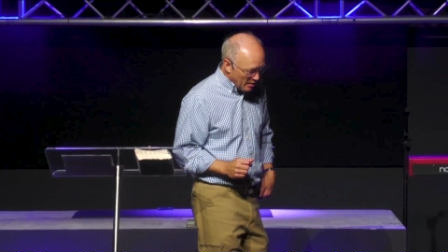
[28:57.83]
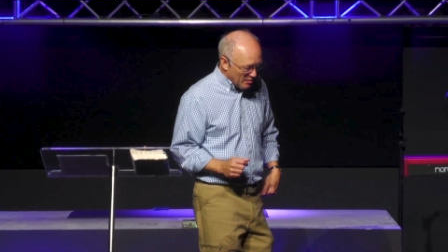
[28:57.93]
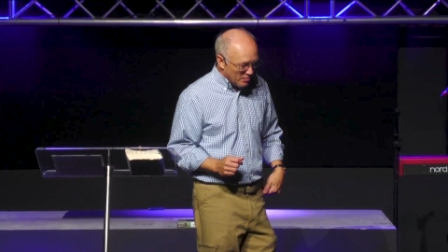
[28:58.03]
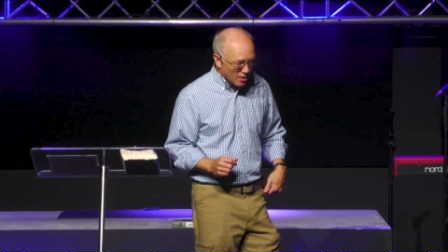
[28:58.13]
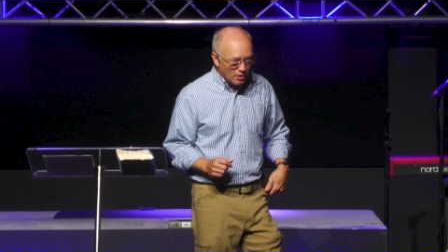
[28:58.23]

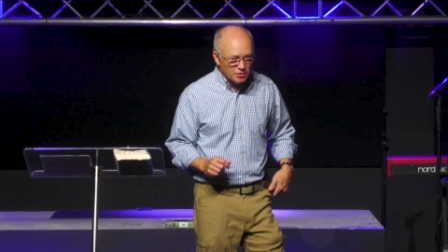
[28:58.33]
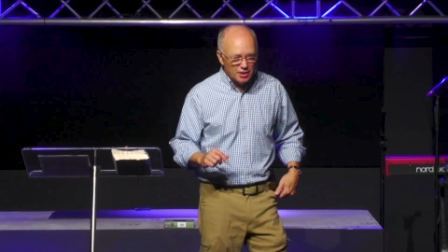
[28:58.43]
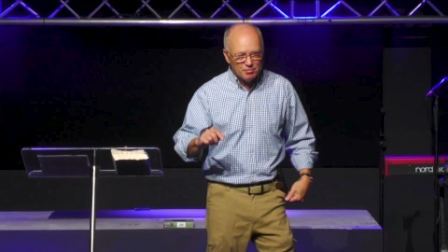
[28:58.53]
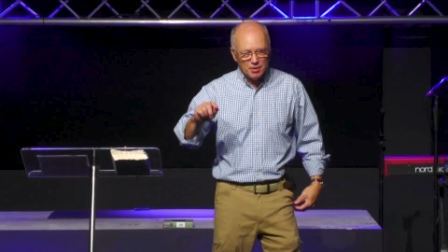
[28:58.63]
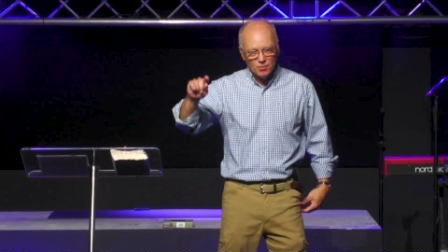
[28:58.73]
because he had
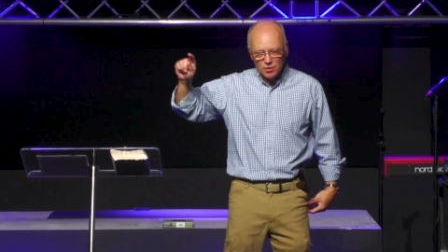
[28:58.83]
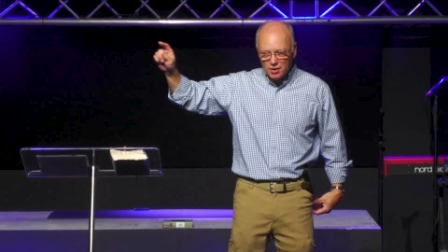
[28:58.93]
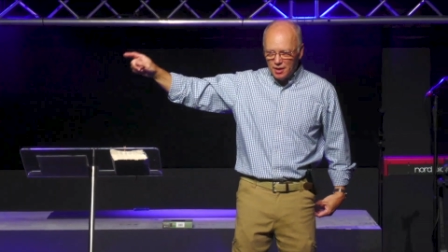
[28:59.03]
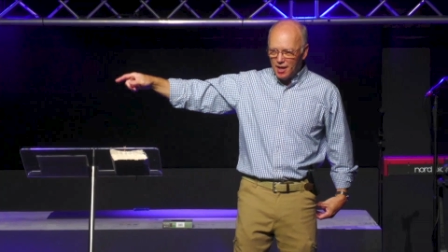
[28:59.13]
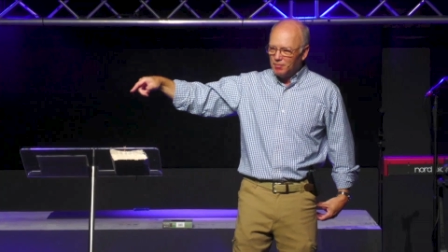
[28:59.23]
been working
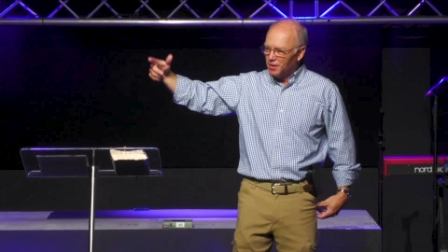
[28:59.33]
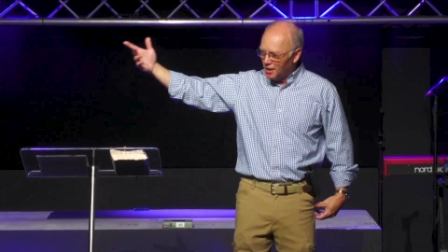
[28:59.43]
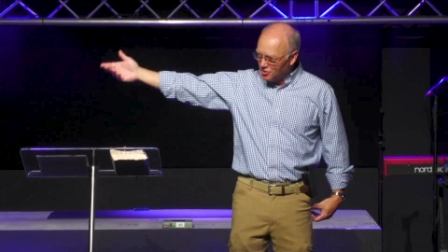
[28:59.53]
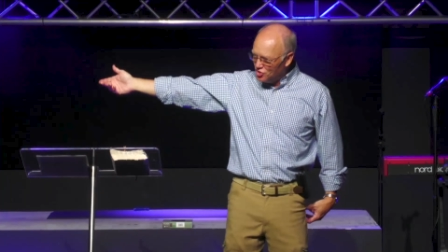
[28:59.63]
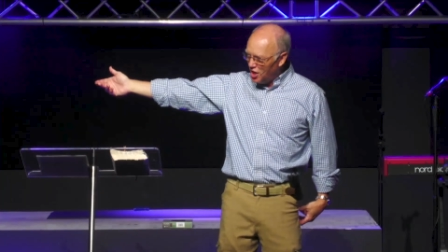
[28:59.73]
at me, and
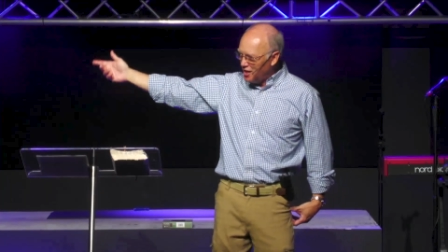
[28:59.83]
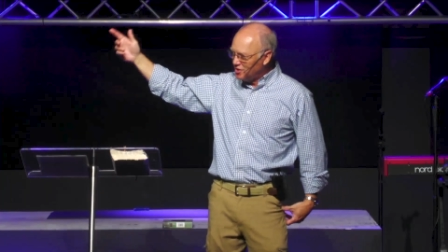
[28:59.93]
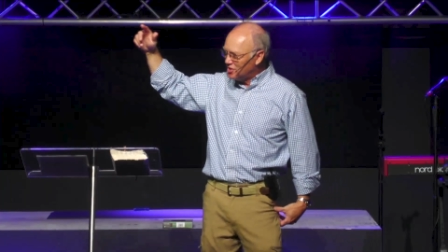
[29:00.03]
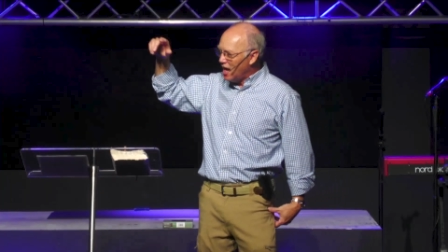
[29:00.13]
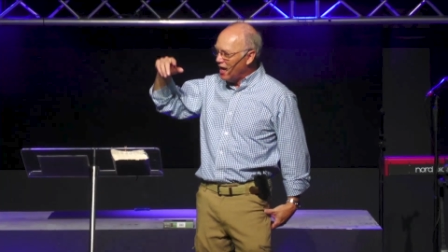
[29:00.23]
that's Jake's
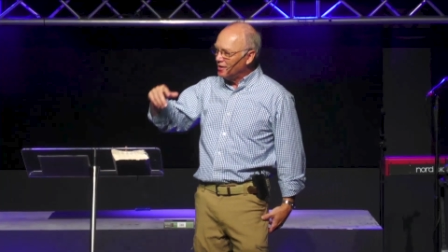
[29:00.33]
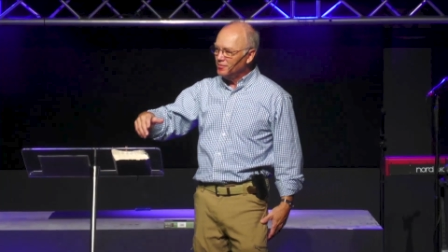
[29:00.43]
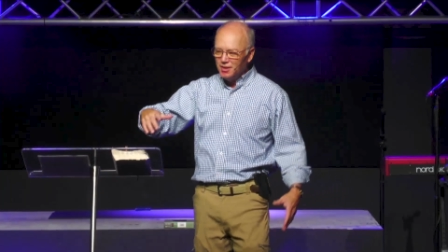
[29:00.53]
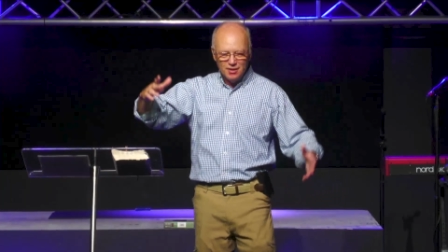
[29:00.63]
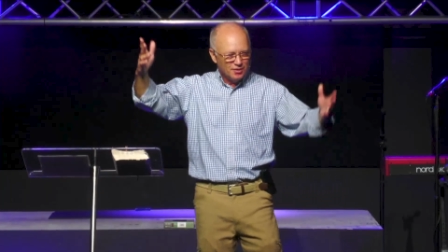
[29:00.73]
dad.
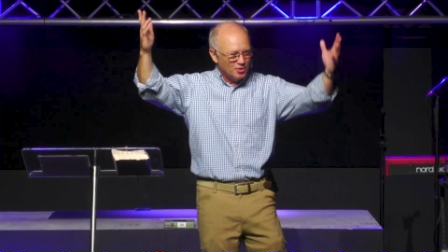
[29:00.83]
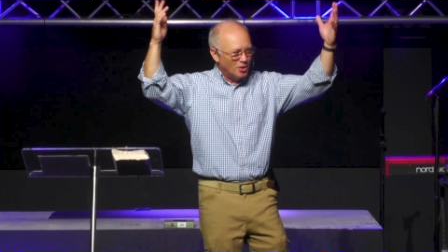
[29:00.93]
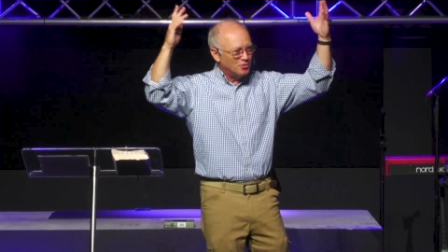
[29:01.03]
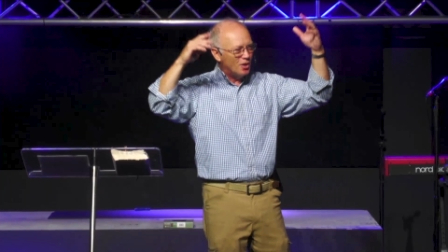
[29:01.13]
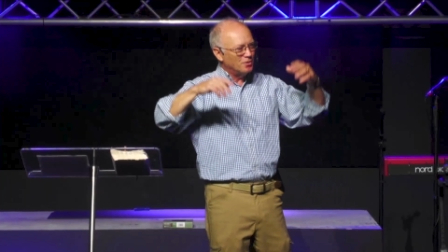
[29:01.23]
You know,
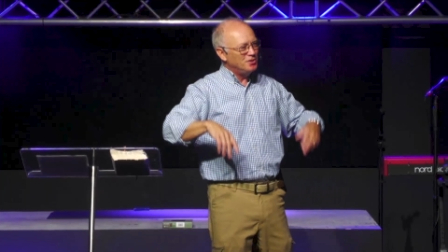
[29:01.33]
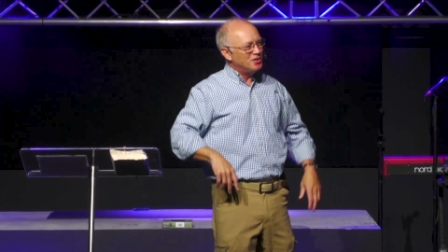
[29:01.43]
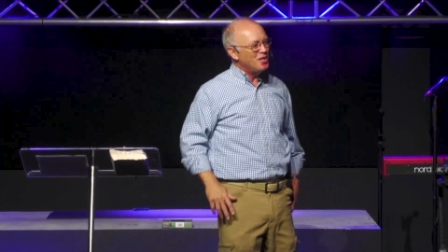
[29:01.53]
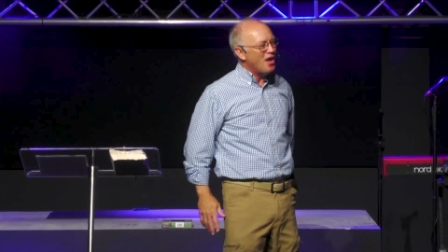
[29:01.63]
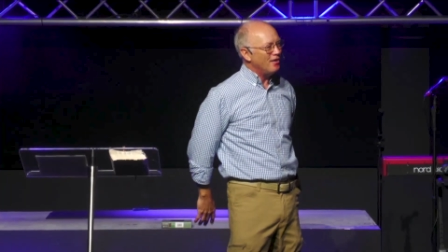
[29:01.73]
Tony's in
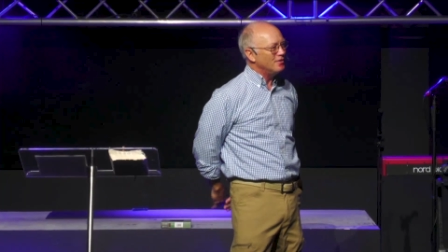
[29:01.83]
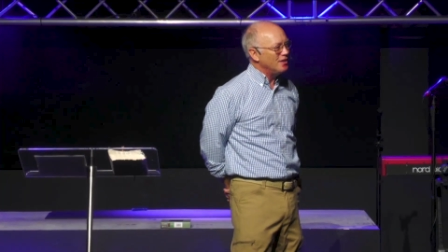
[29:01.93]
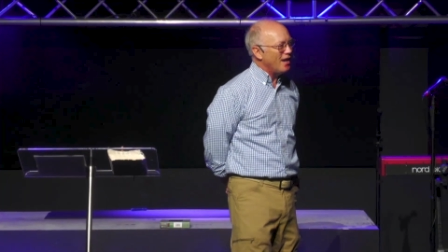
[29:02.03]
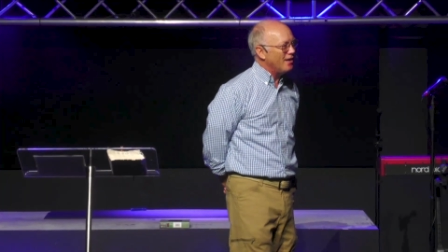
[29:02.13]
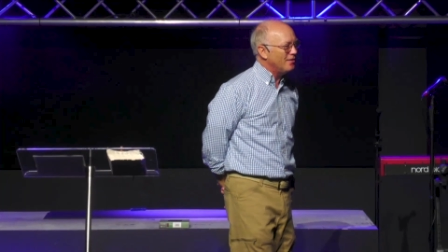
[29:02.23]
heaven
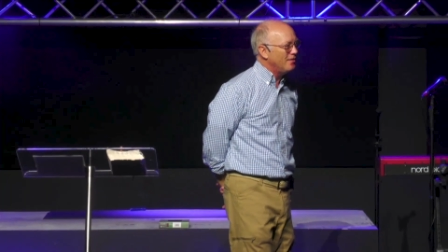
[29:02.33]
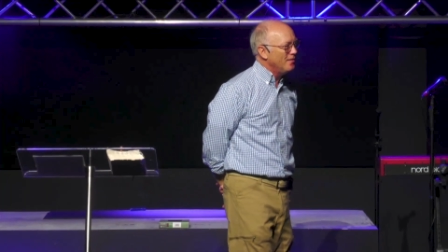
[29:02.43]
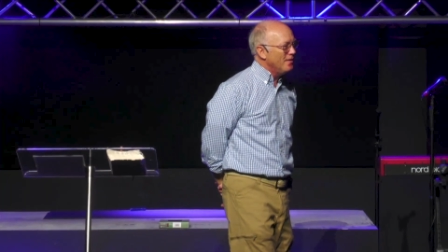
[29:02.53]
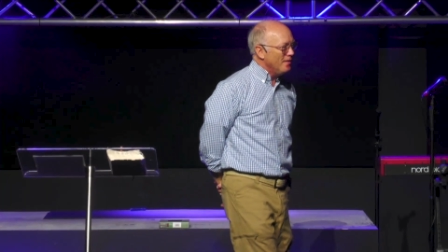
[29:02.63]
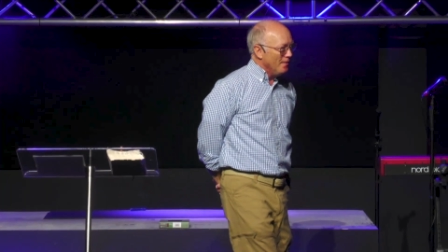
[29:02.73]
now.
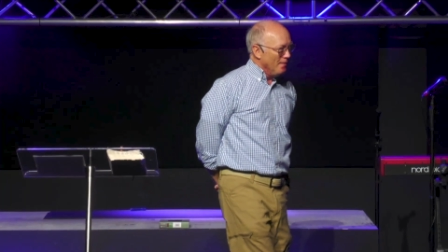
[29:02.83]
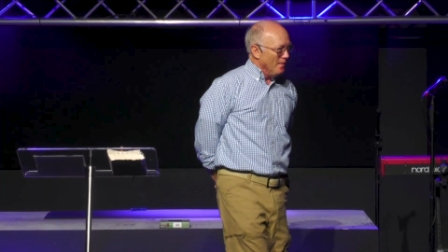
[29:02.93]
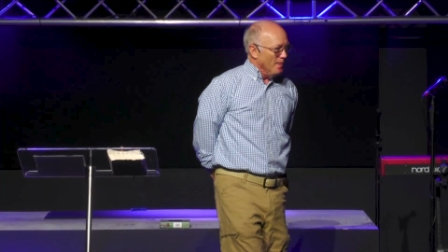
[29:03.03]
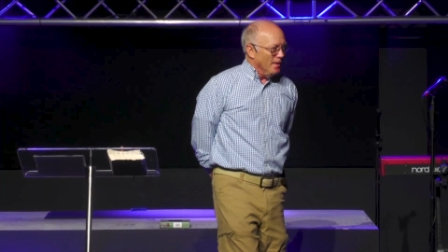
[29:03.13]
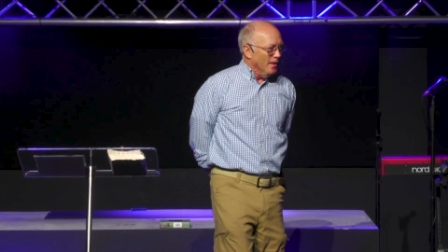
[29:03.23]

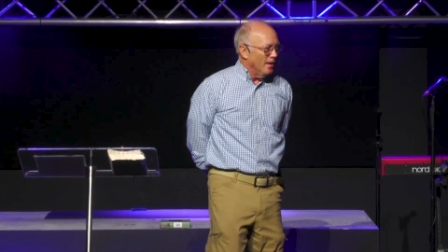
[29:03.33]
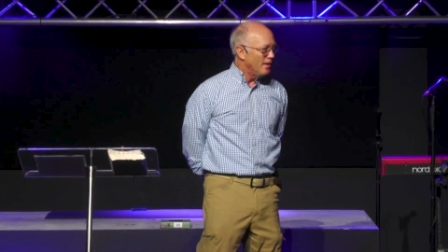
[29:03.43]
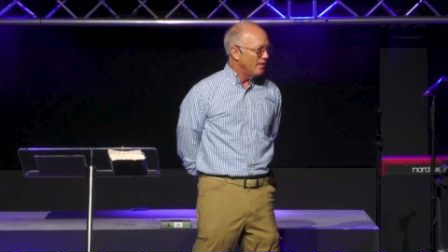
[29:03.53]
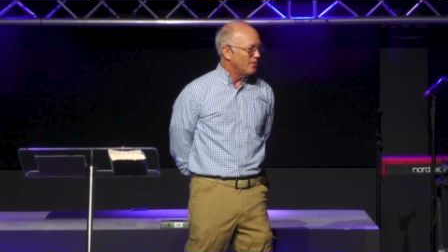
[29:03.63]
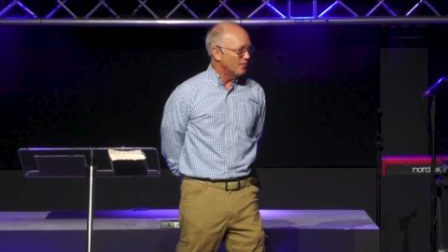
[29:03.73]
The first